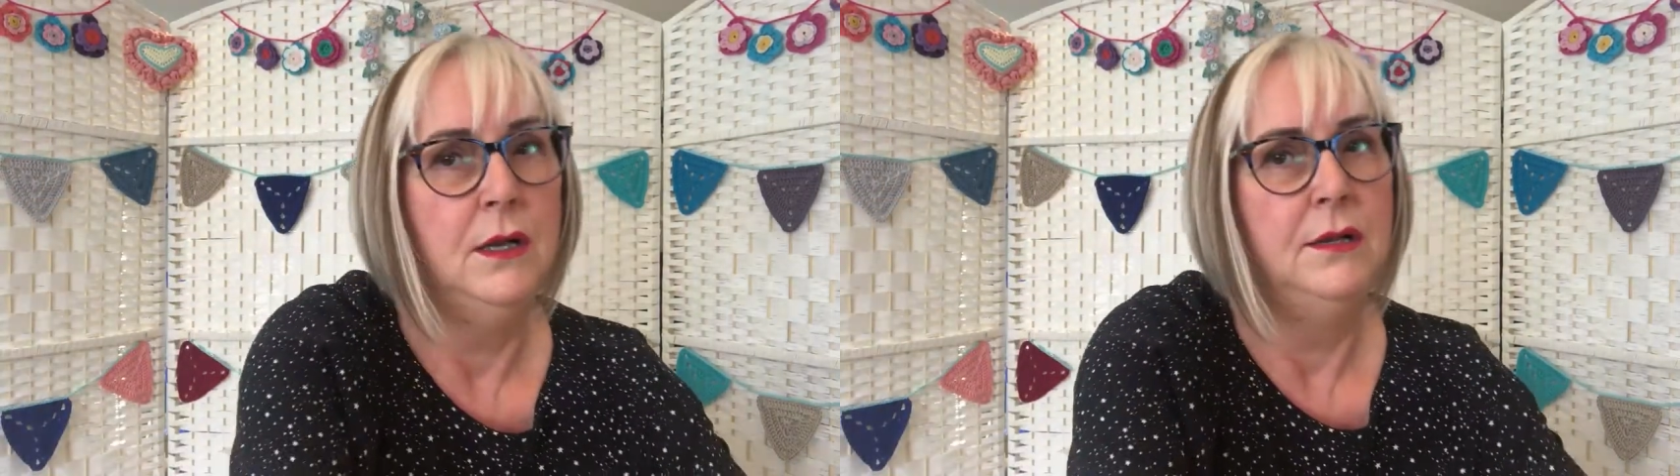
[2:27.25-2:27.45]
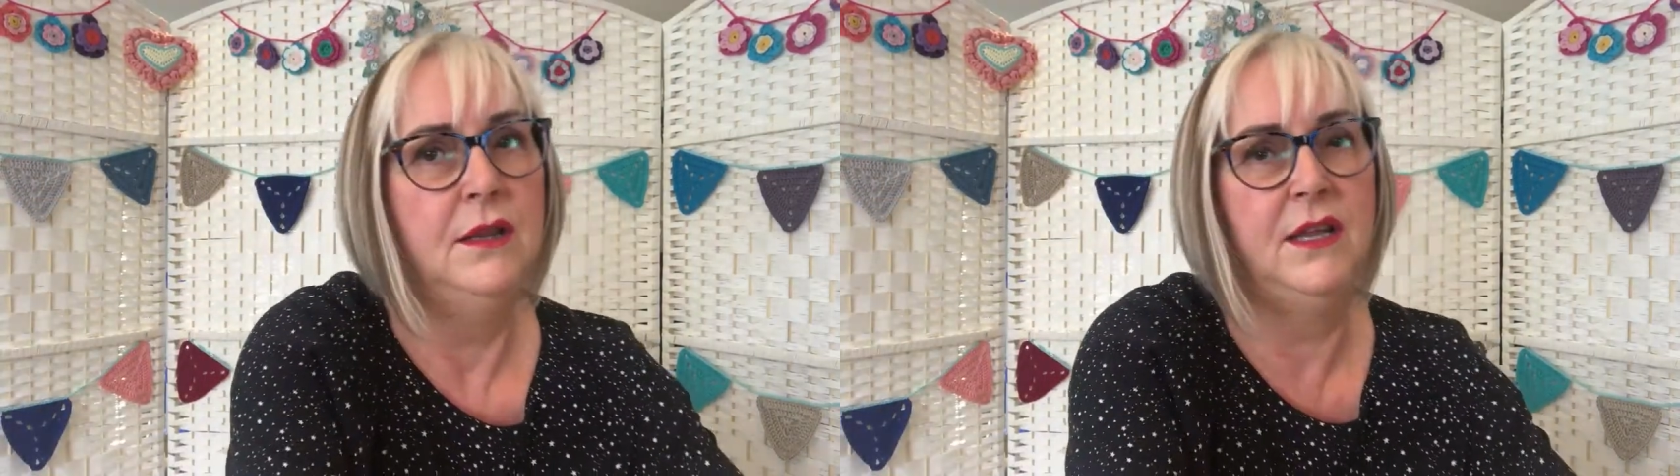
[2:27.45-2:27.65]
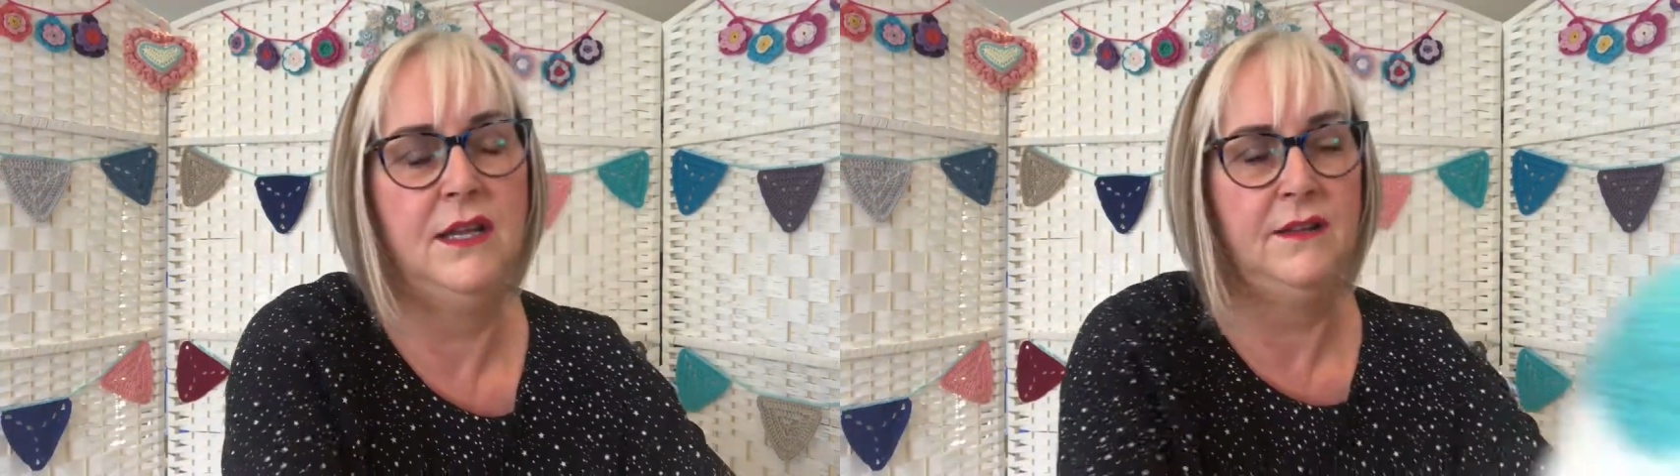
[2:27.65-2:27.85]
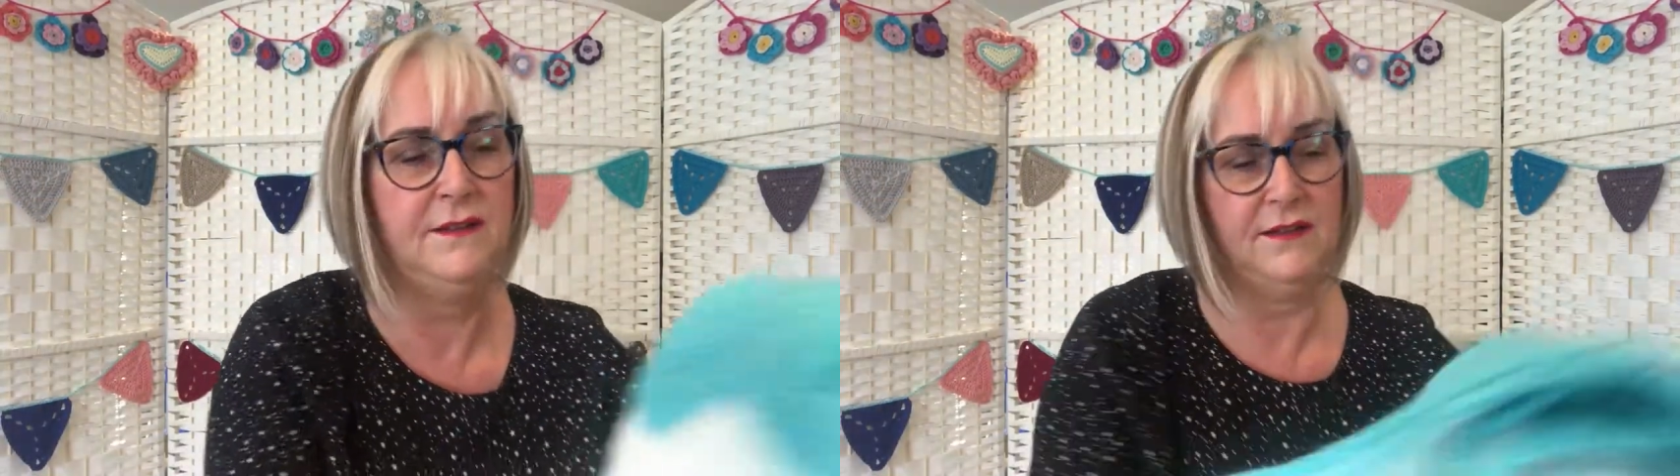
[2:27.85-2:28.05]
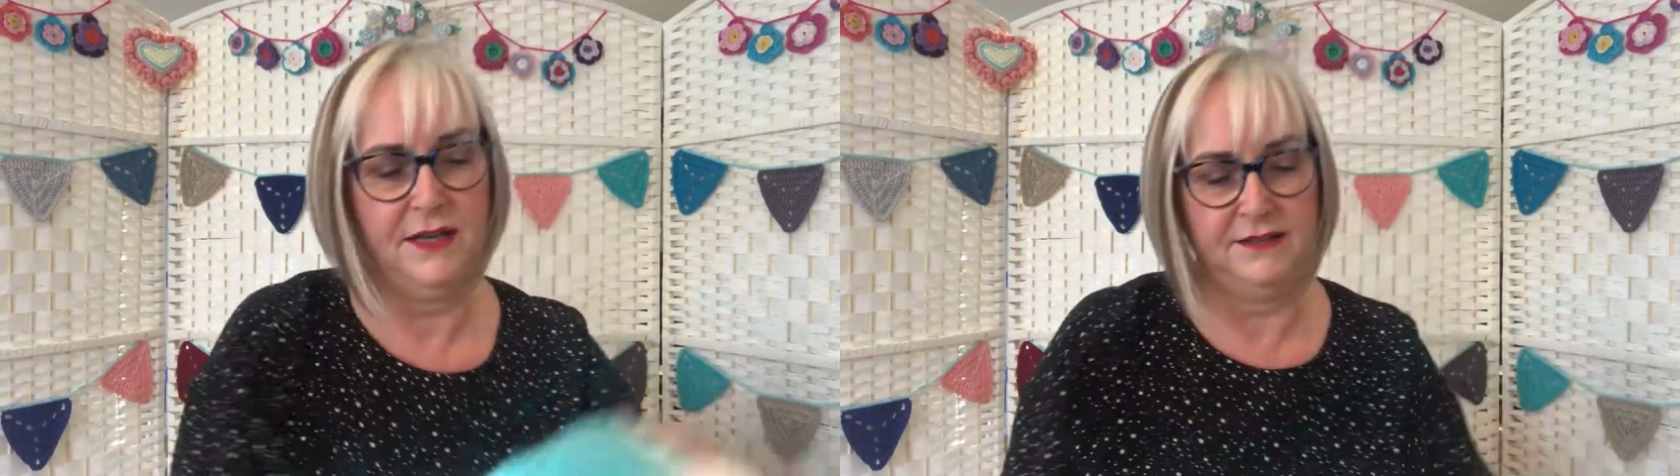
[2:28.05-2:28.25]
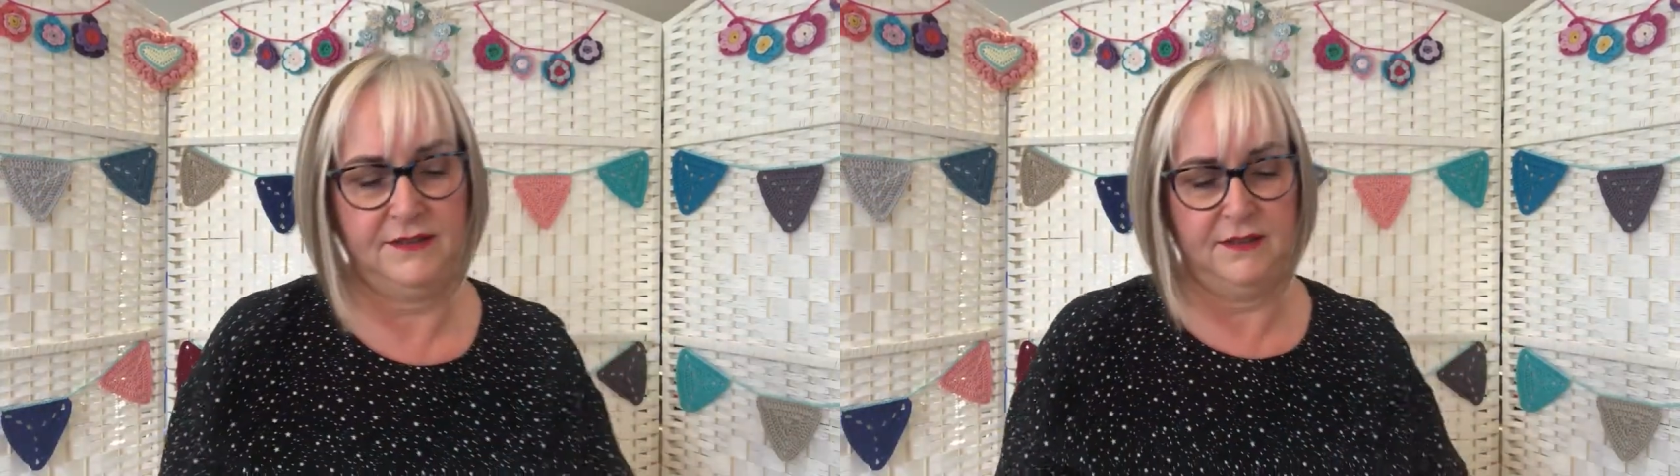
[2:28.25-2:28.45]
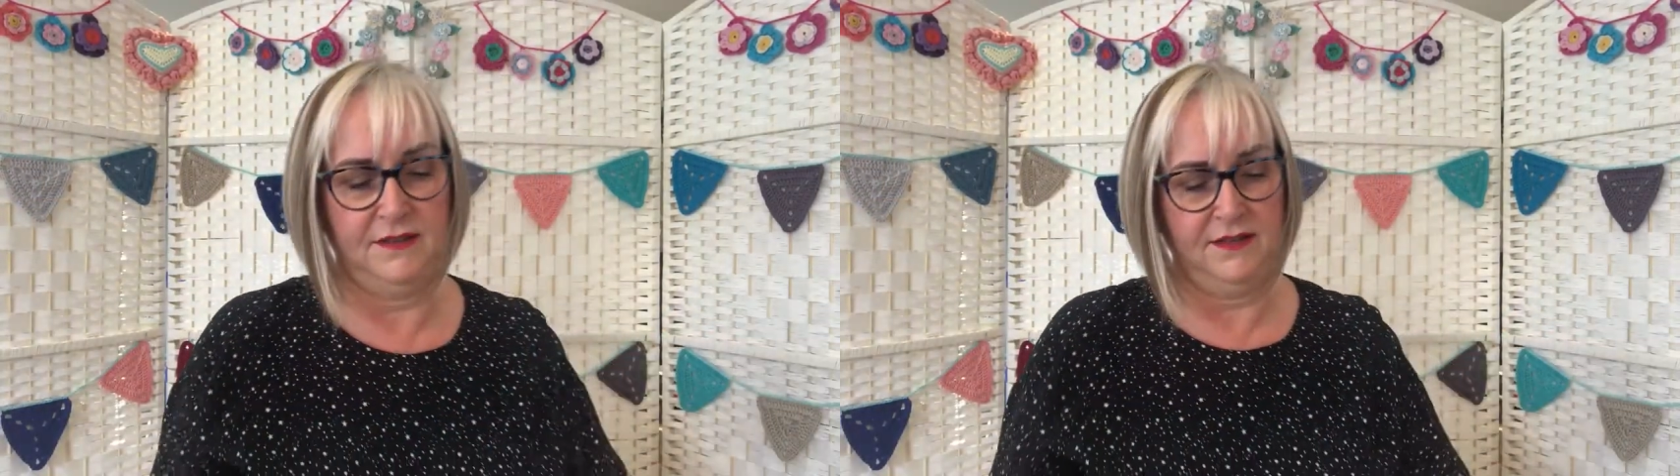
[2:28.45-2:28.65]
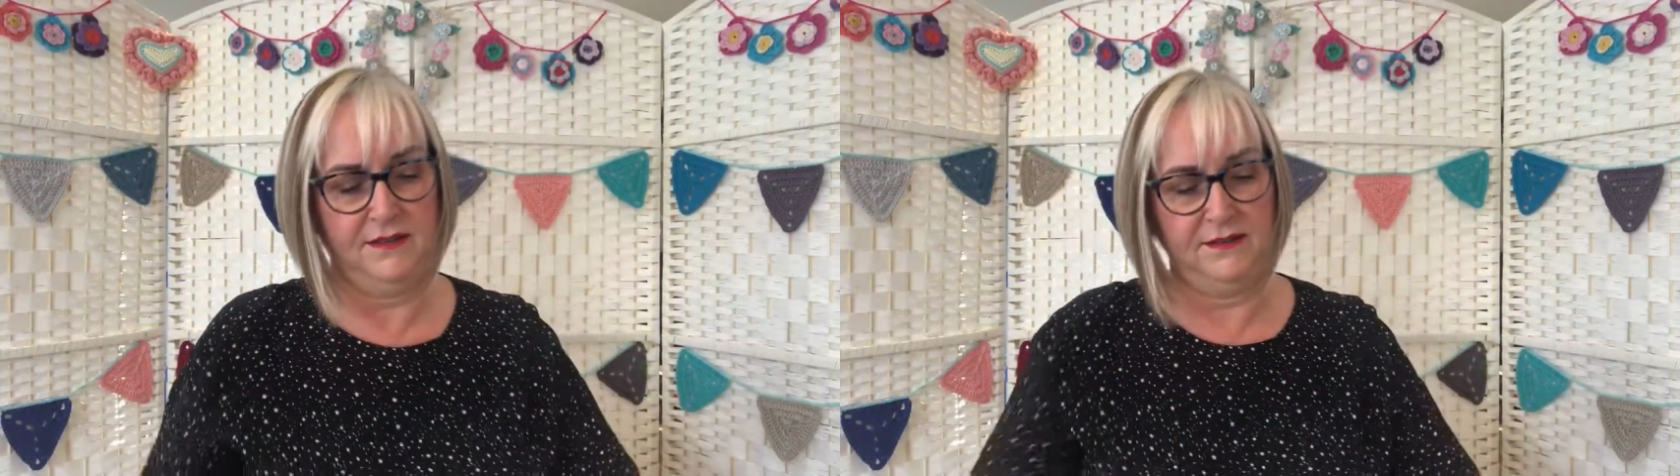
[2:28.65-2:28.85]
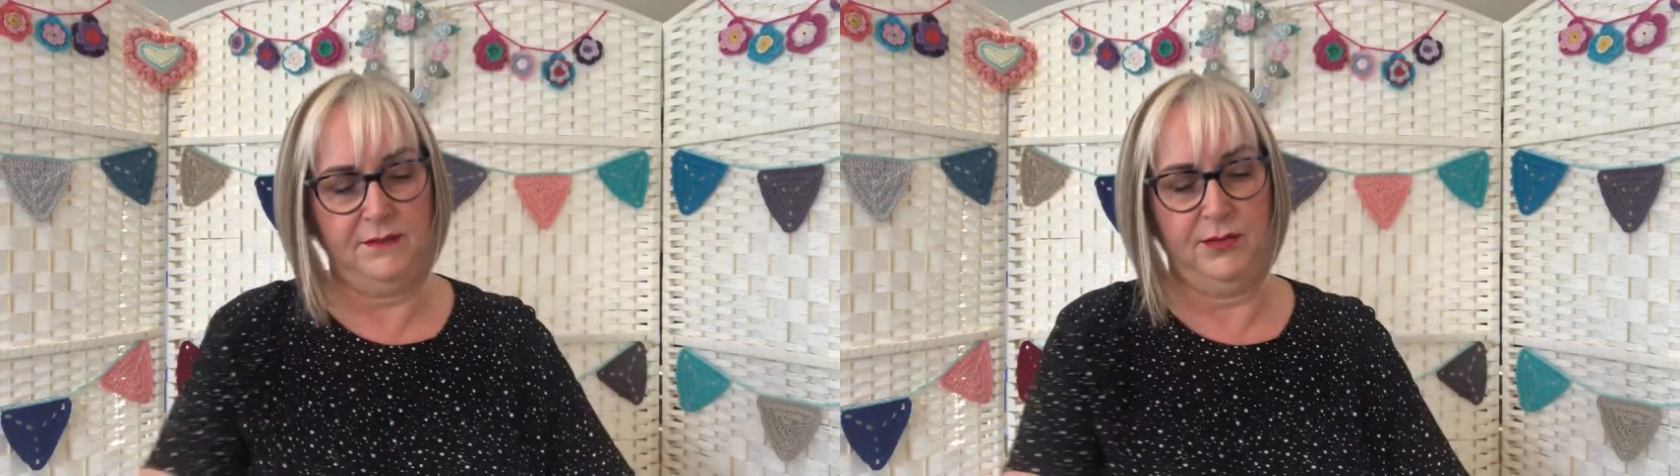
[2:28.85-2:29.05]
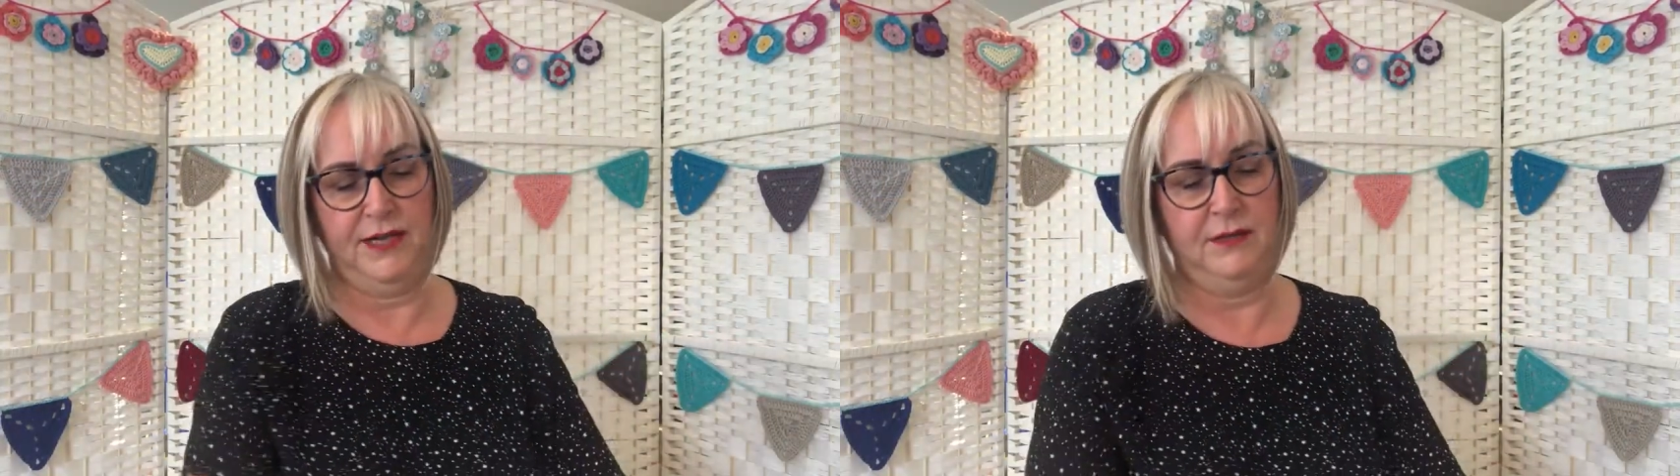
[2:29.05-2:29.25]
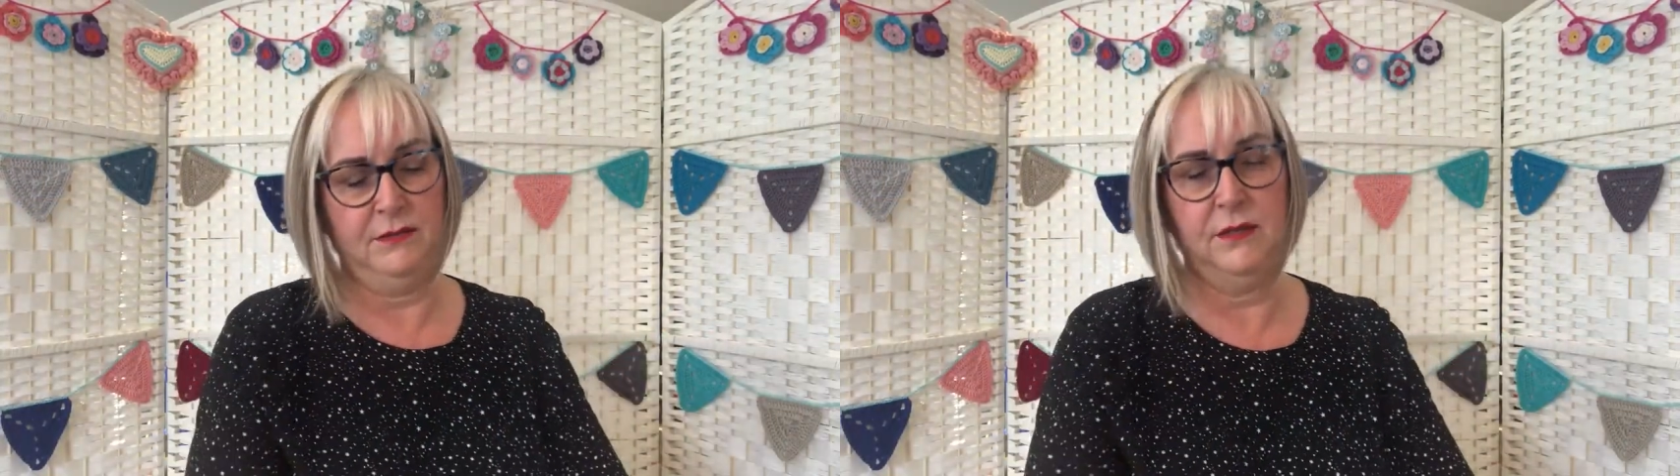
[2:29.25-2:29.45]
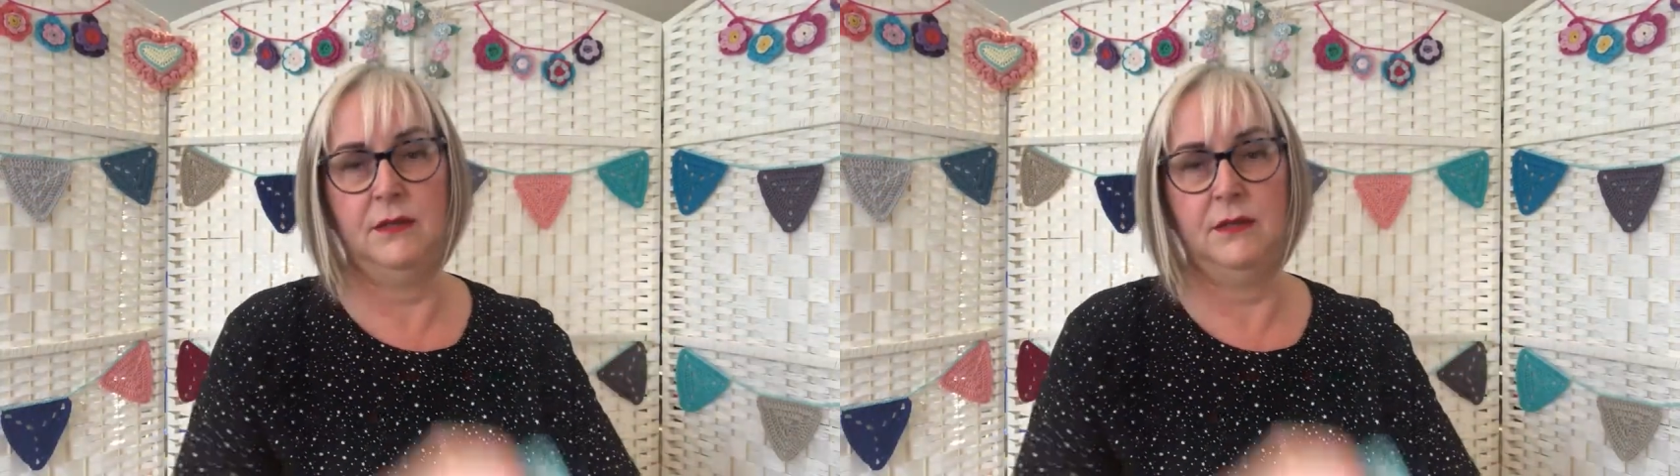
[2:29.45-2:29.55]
This, I did this as well.